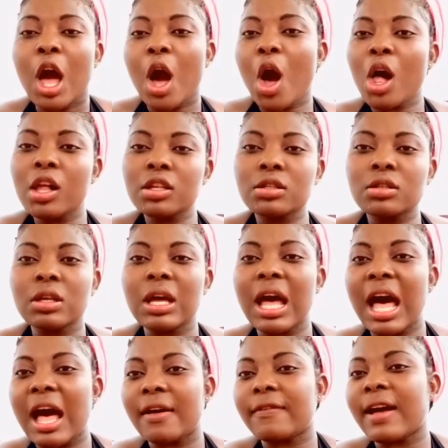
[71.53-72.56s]
also
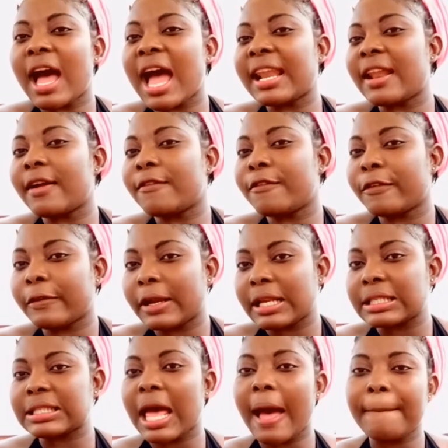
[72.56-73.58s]
have other
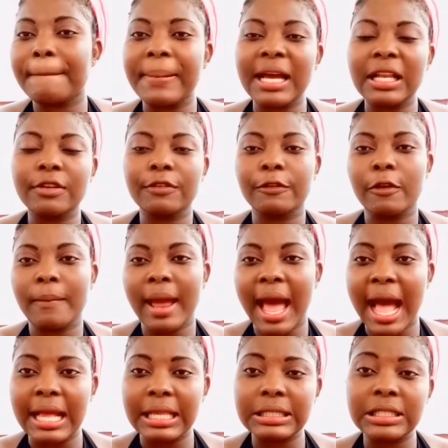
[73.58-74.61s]
friends apart from
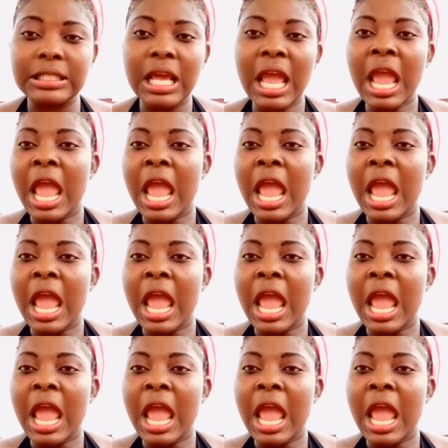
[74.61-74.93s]
us,